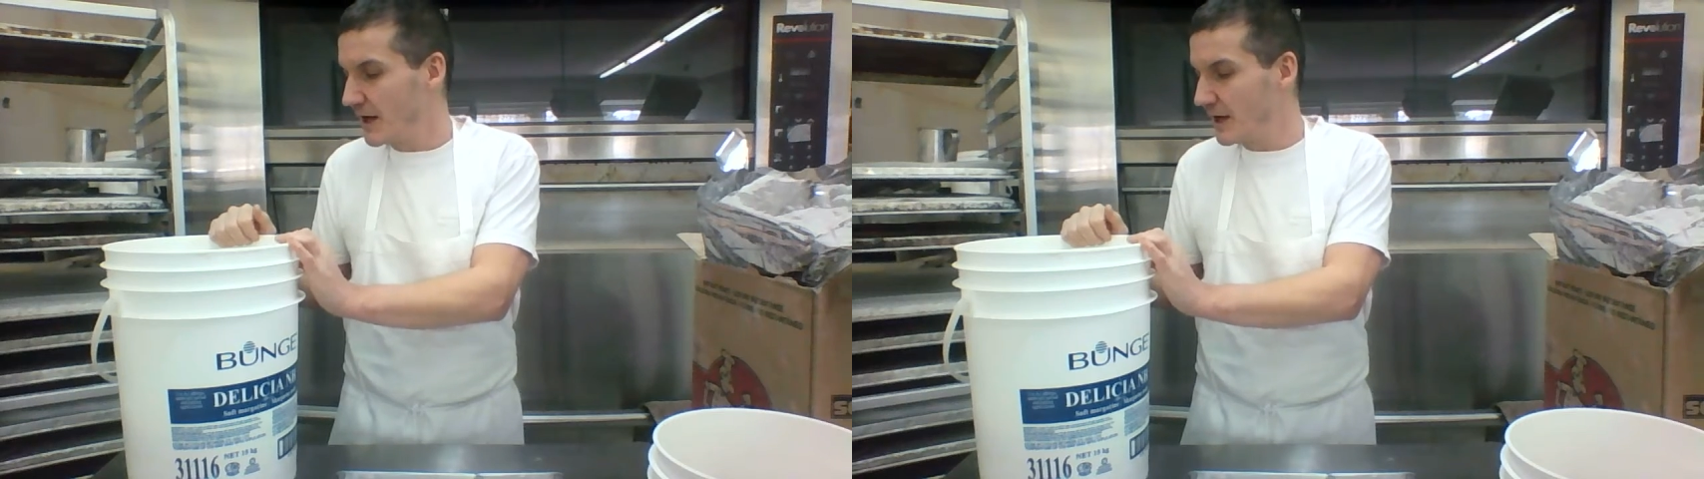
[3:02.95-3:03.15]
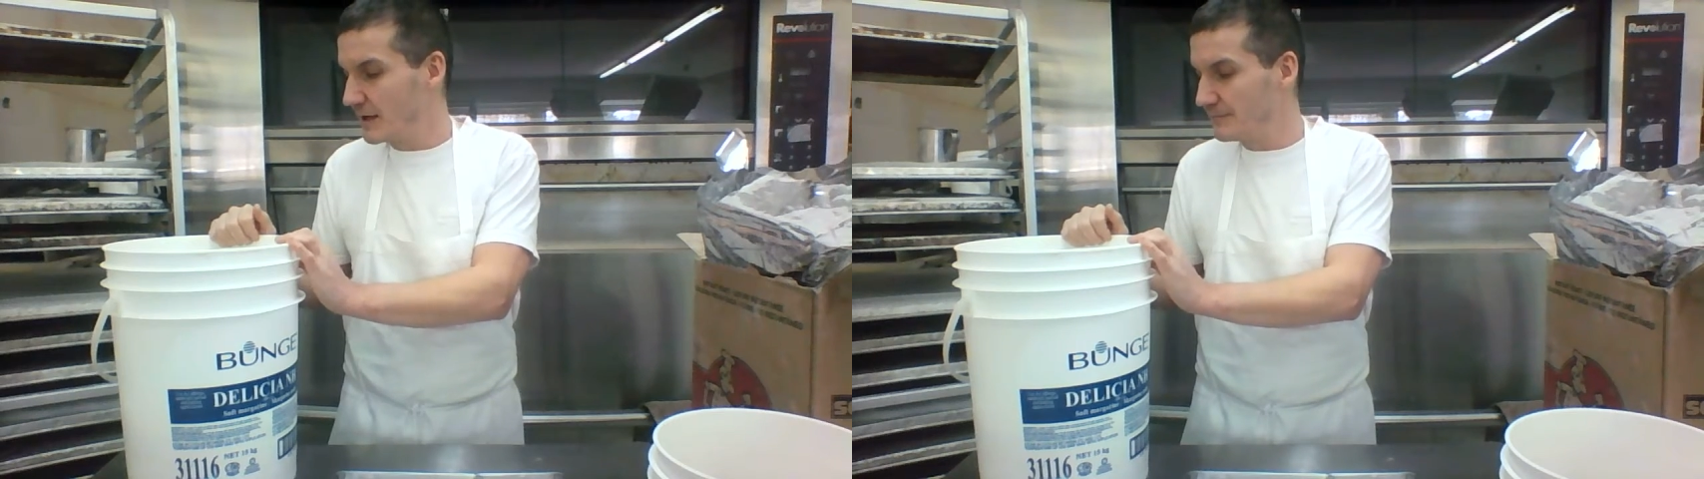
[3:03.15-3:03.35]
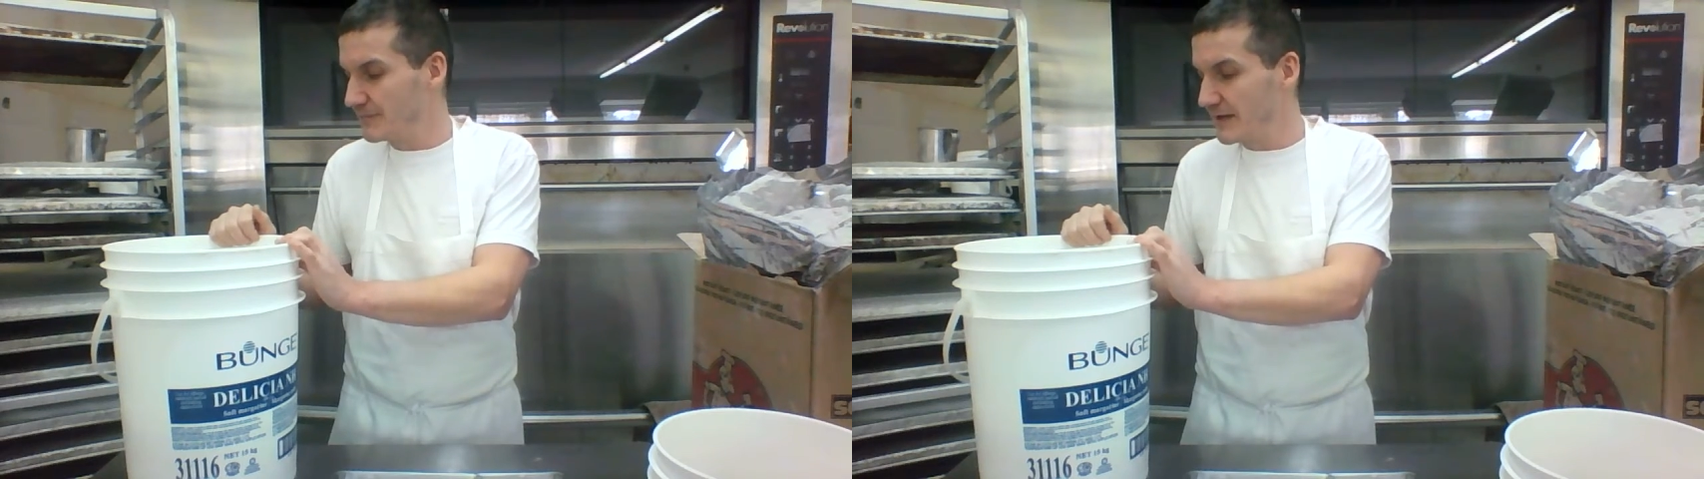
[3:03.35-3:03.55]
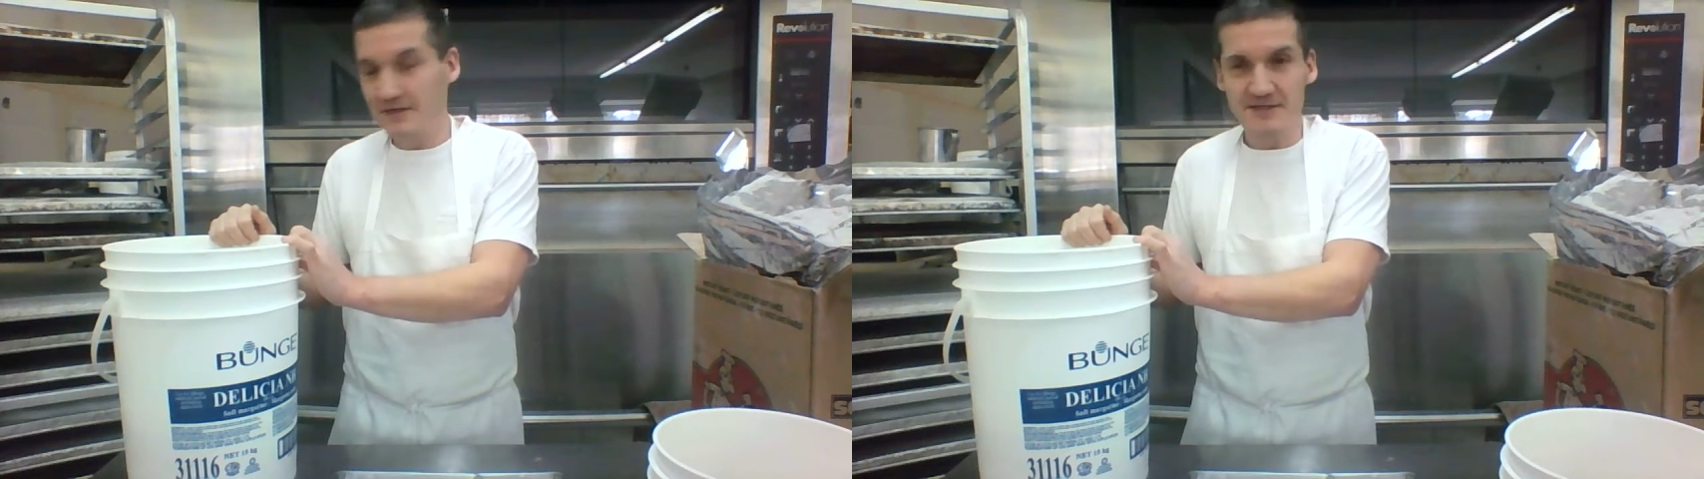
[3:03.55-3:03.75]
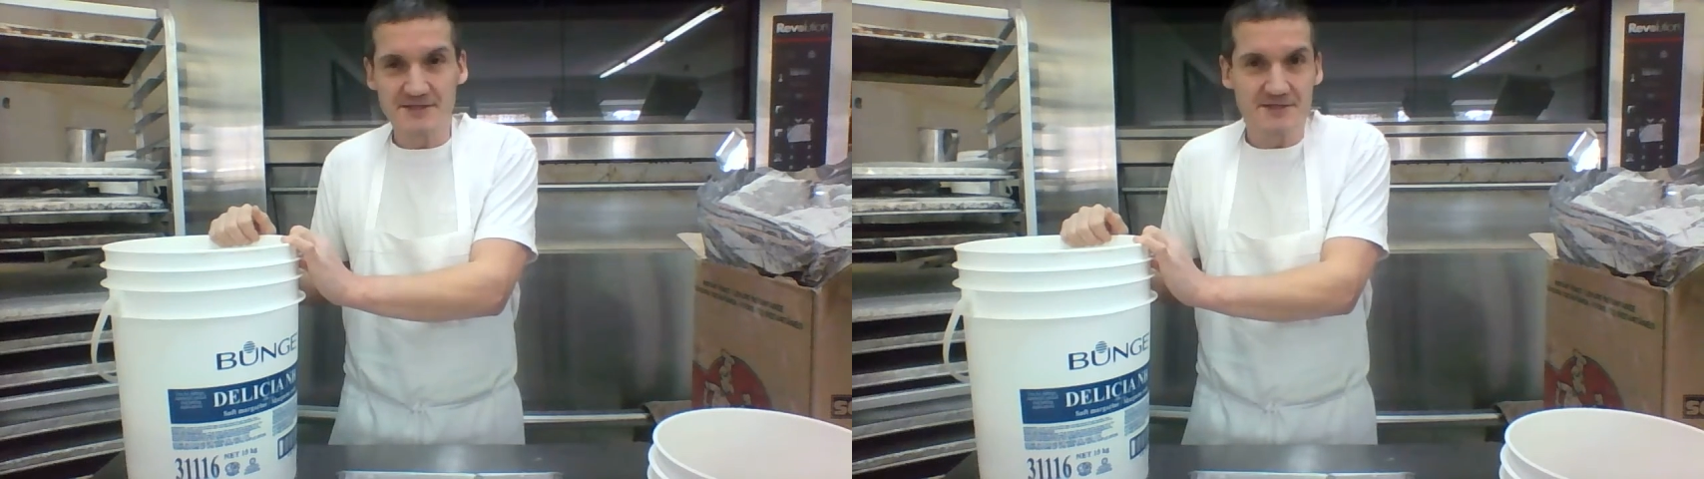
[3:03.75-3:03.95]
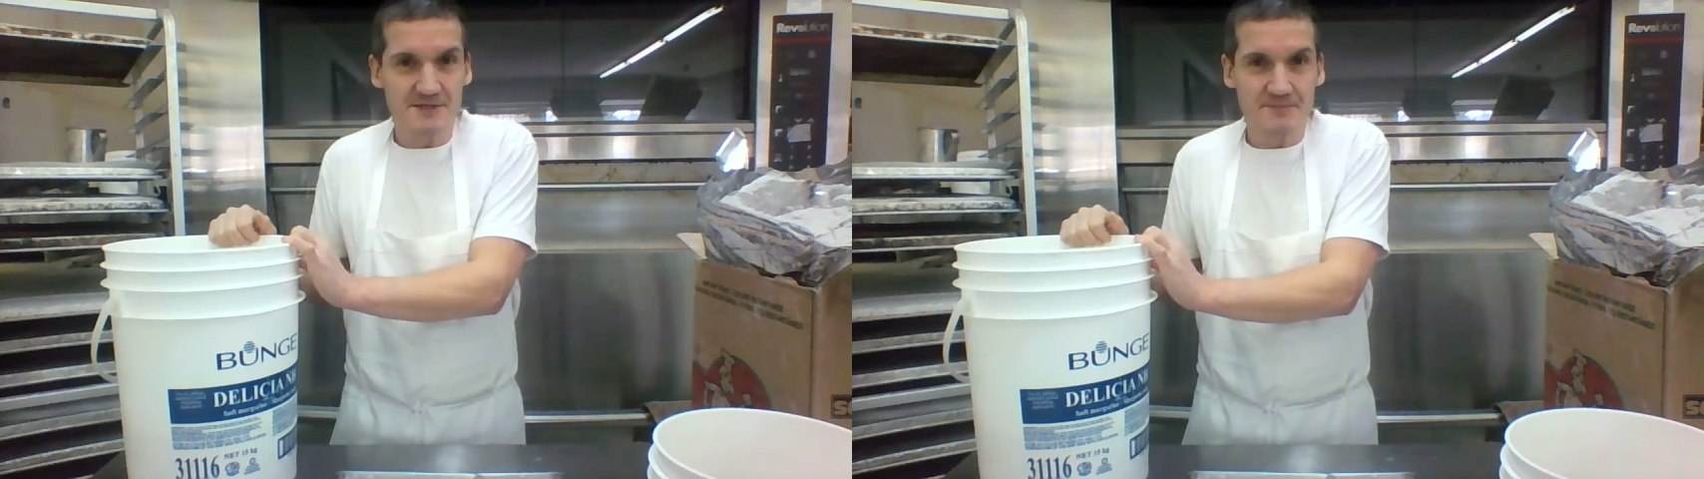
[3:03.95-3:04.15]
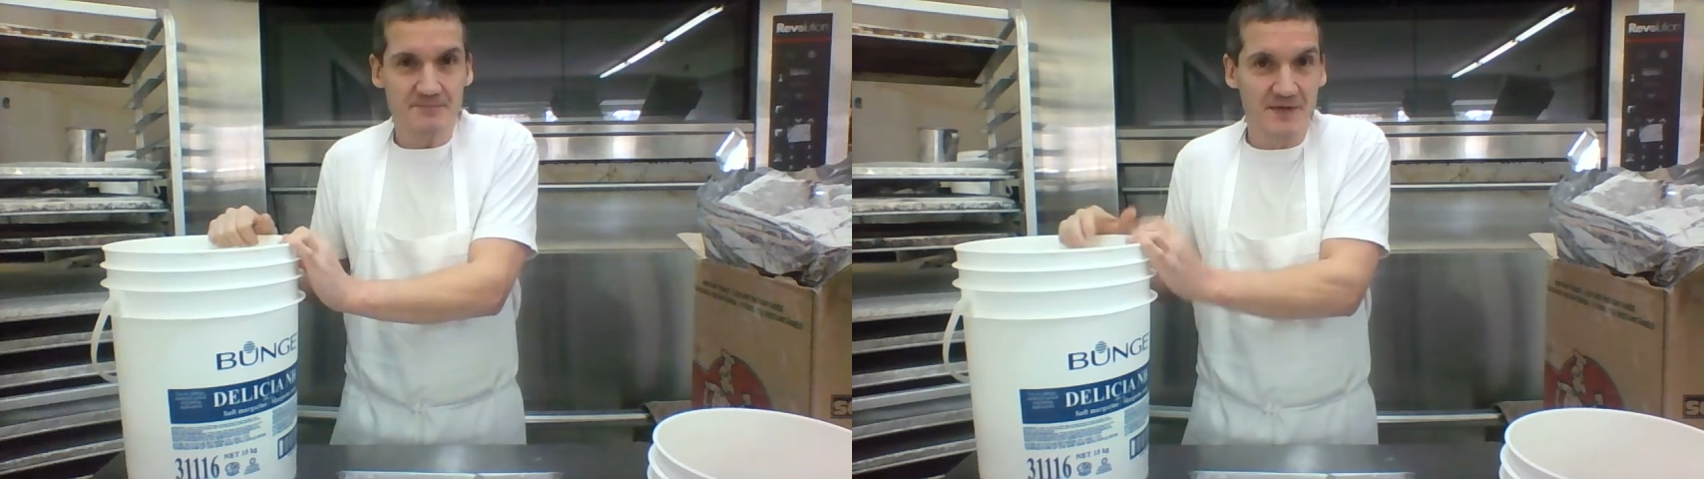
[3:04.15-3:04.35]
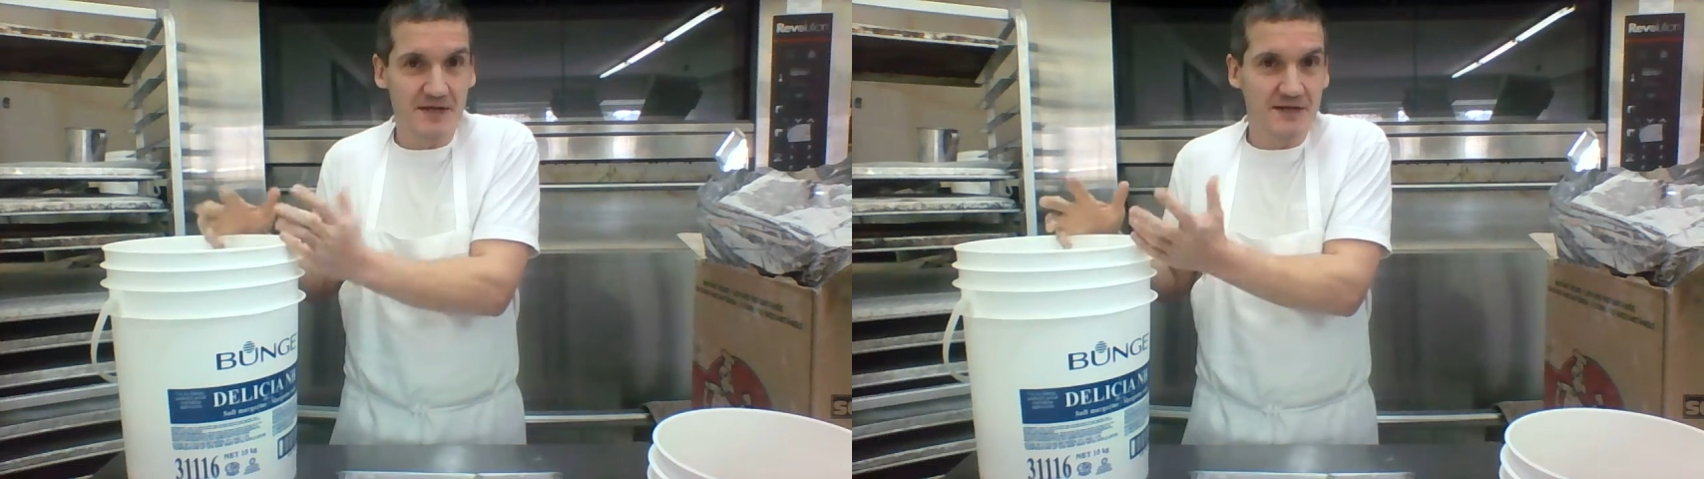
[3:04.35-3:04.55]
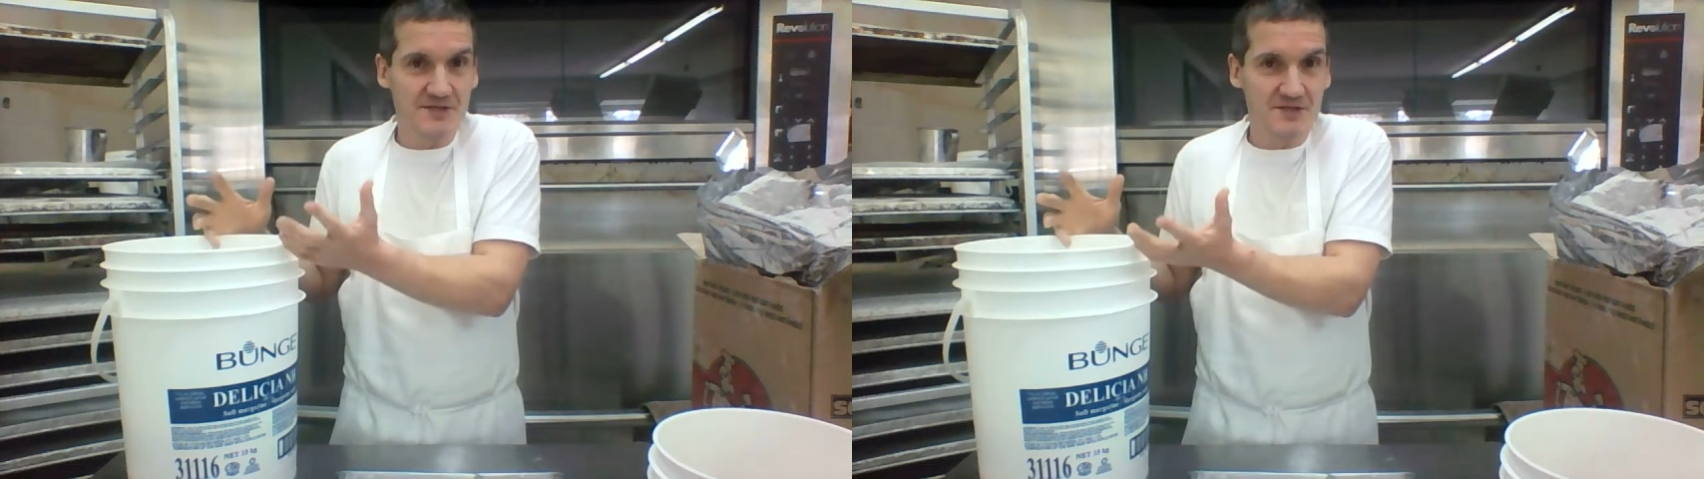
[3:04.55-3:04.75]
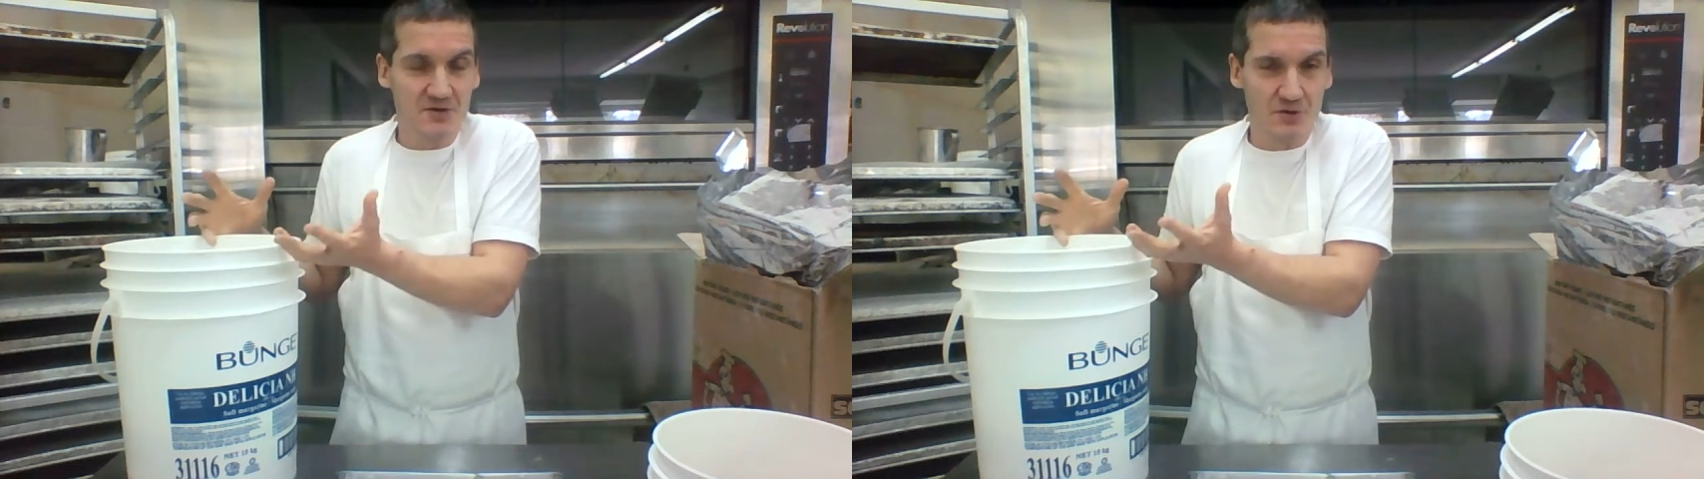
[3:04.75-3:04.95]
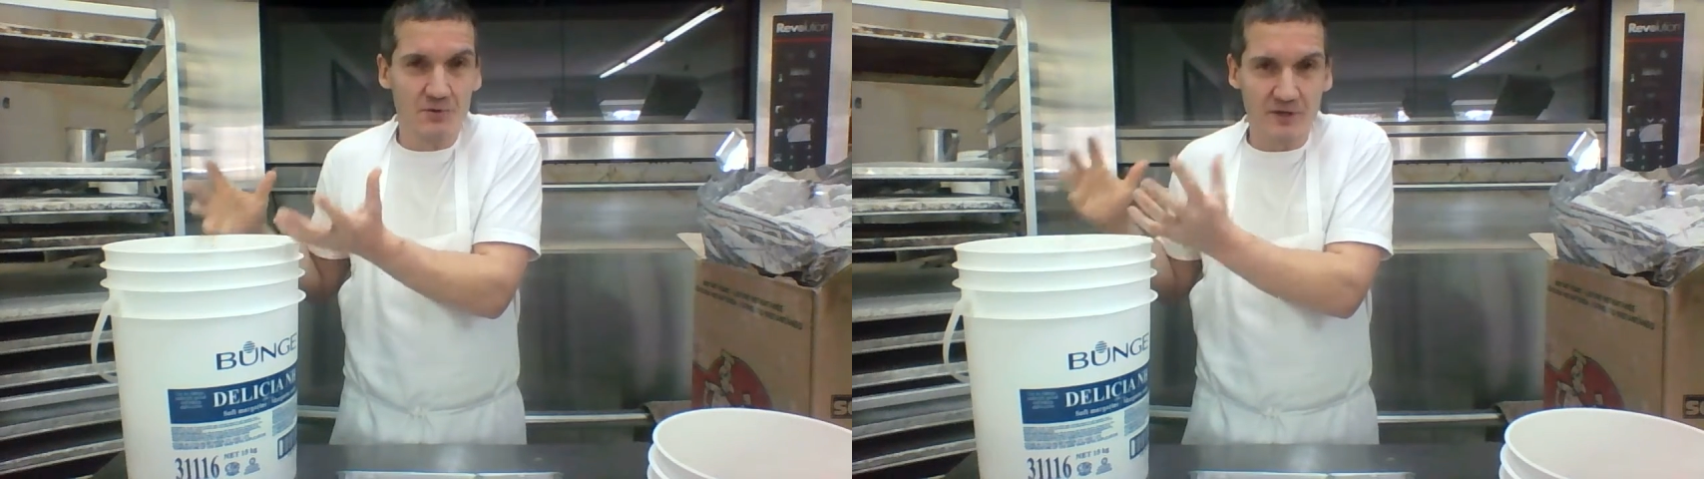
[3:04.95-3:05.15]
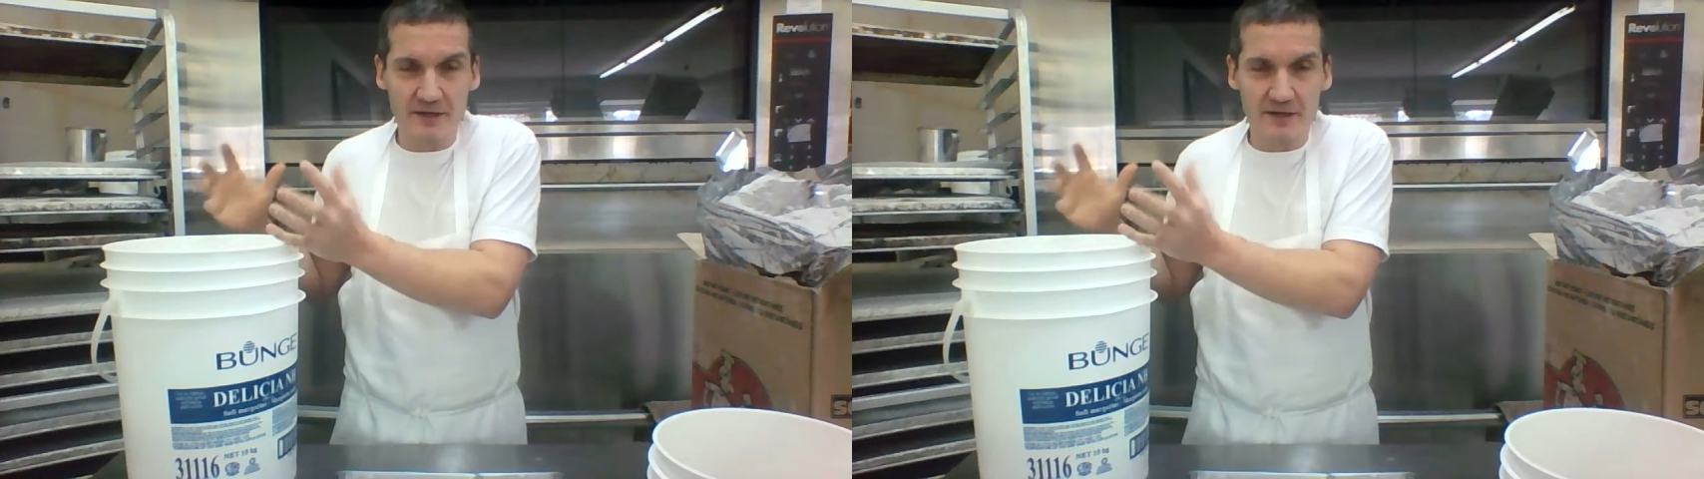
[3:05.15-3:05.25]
And it's cool,